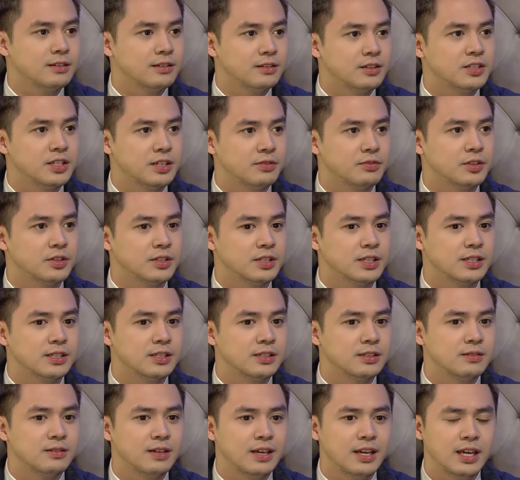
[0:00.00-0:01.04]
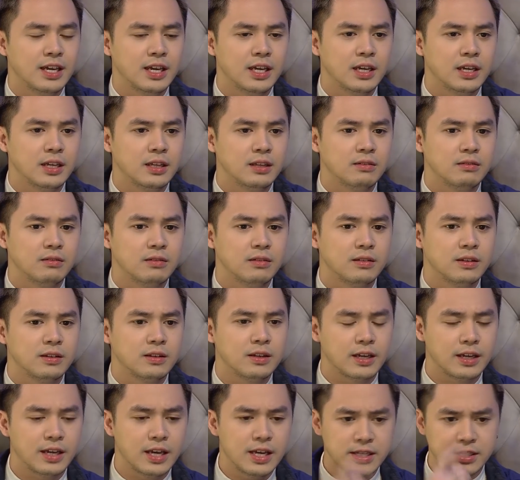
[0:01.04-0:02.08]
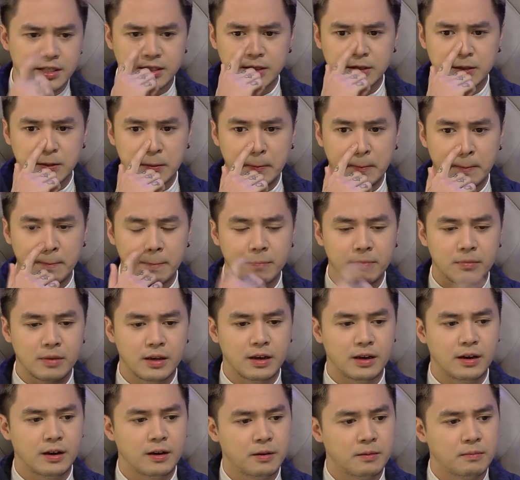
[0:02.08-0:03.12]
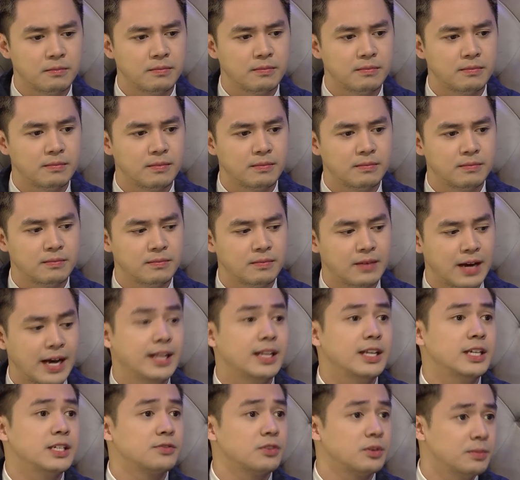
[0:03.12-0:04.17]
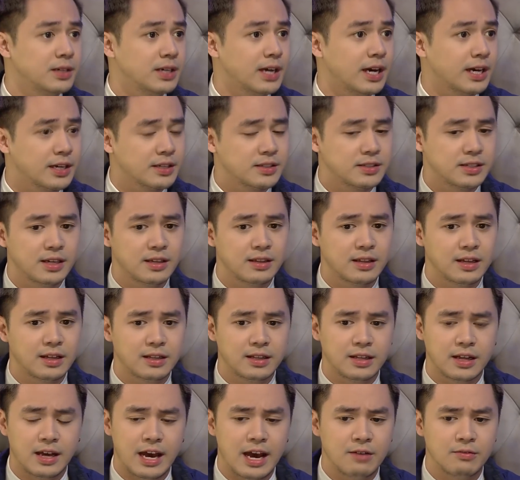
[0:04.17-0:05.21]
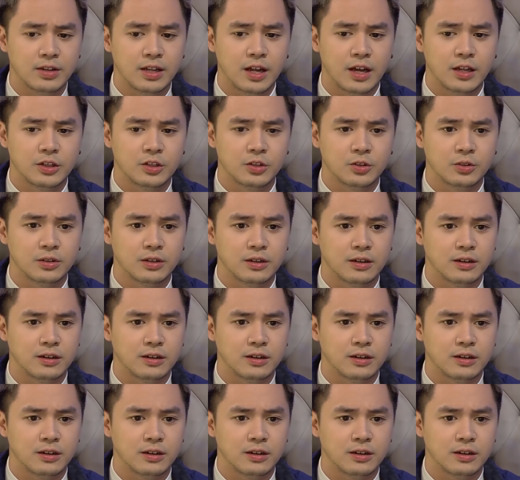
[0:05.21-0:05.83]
just differences. And I guess, at least for me, I could say that I have a lot to